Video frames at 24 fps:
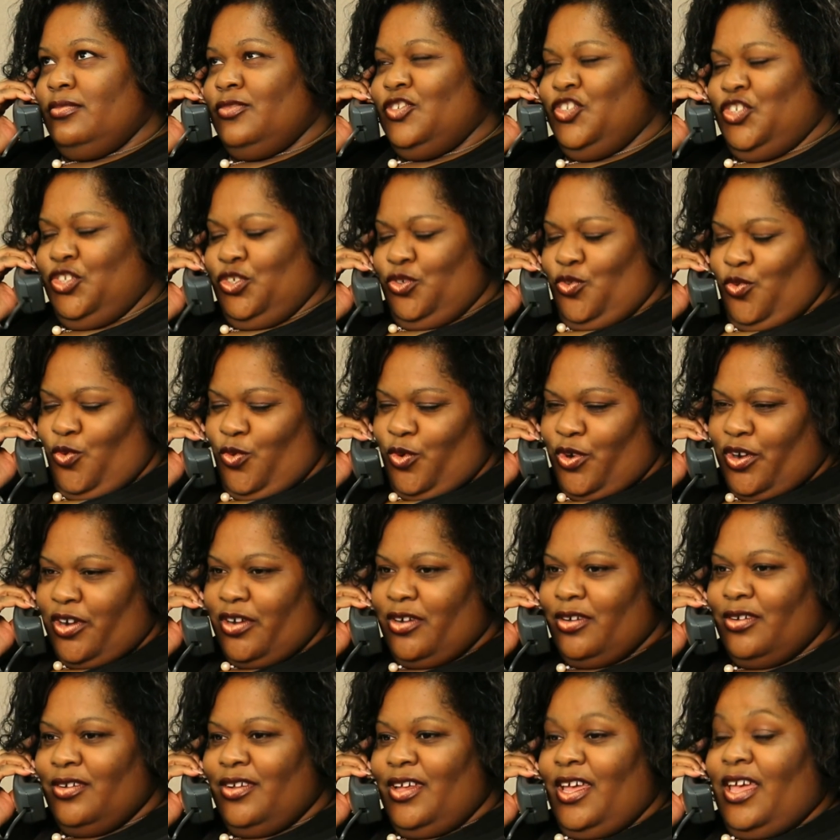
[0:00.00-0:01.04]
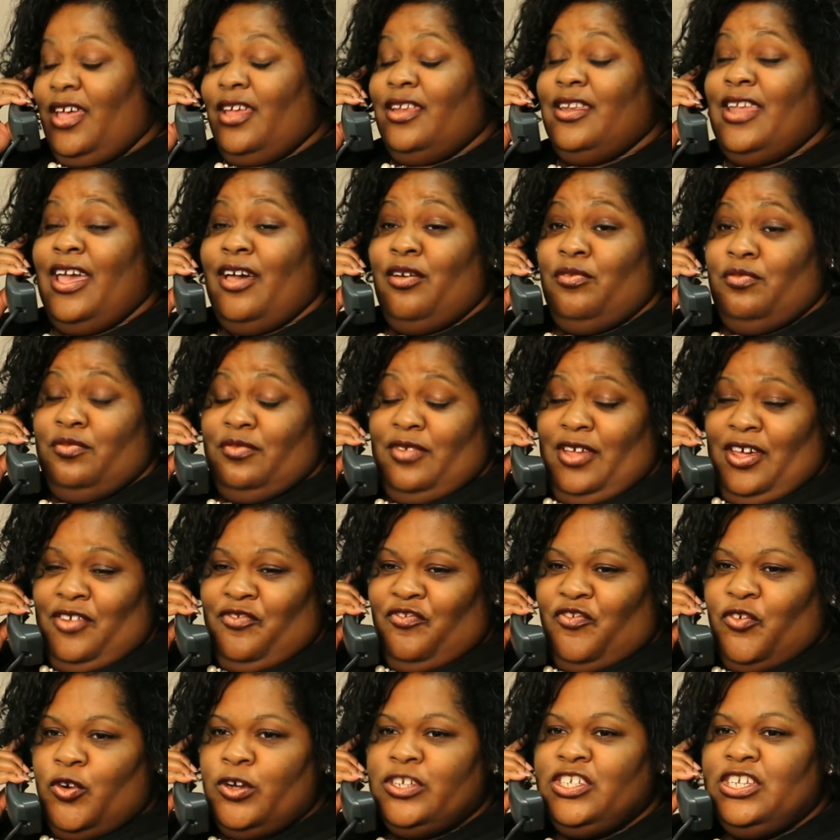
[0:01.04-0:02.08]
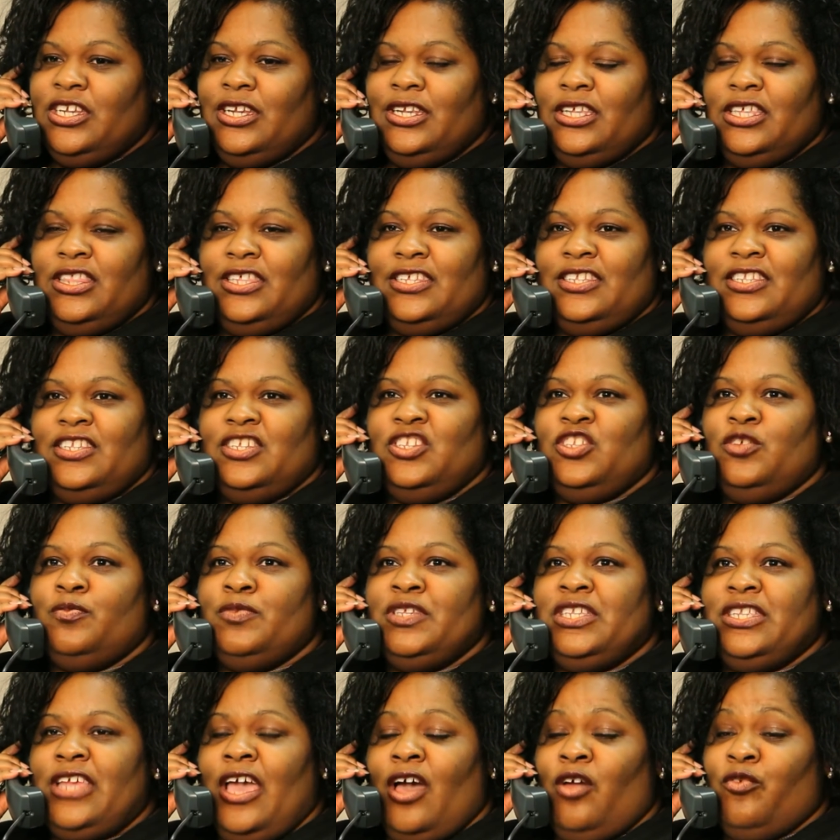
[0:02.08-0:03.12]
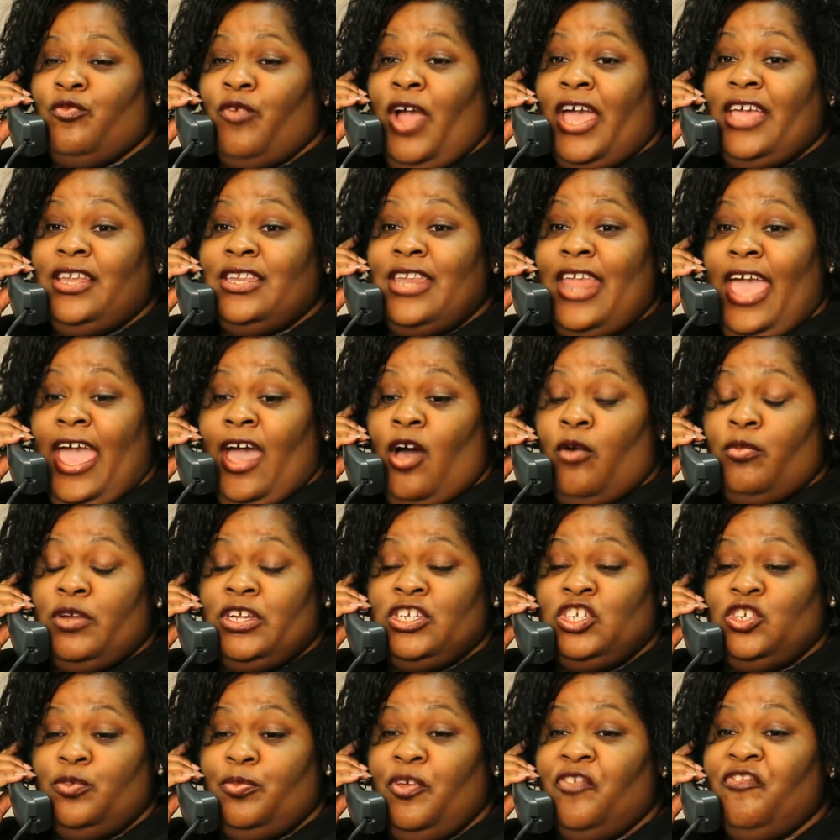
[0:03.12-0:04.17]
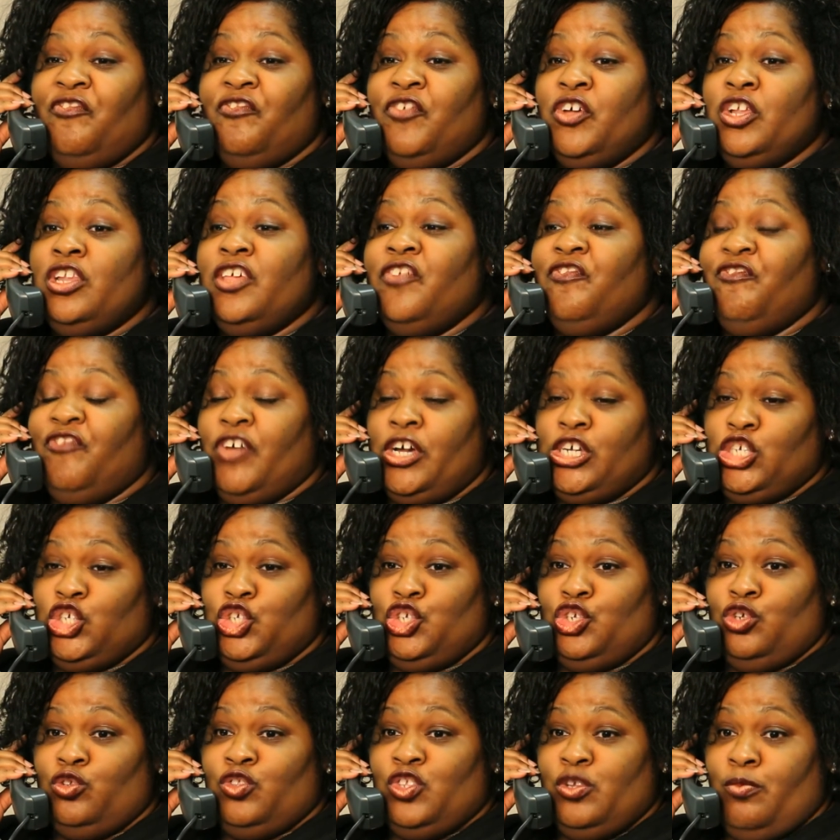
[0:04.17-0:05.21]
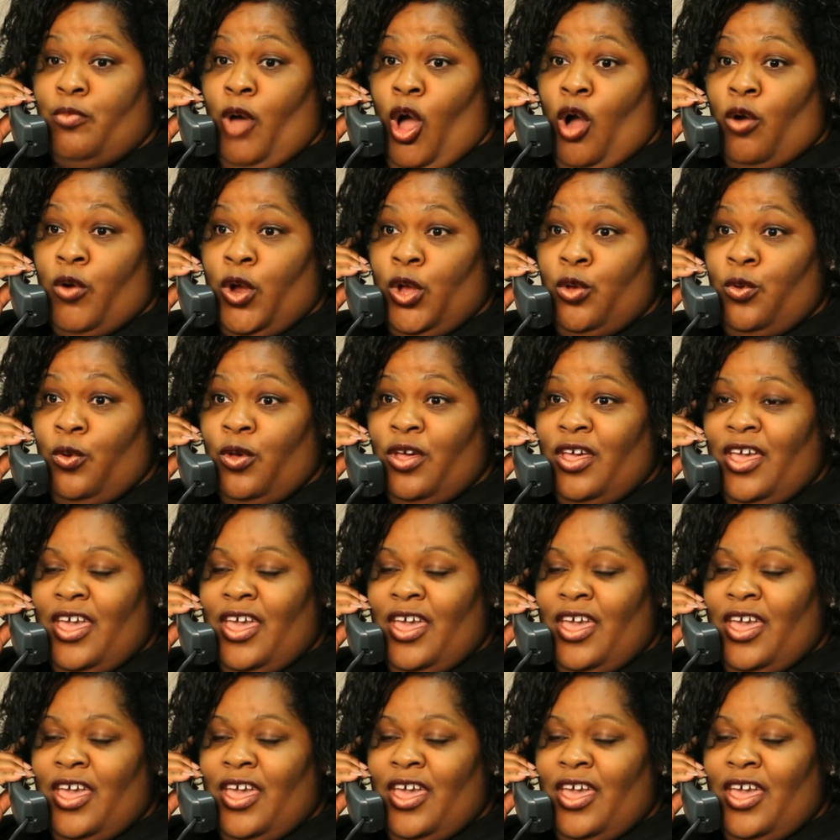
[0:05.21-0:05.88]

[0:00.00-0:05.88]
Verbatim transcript: Sure. Now, unfortunately, the system is down right now, but it should be fully functional tomorrow.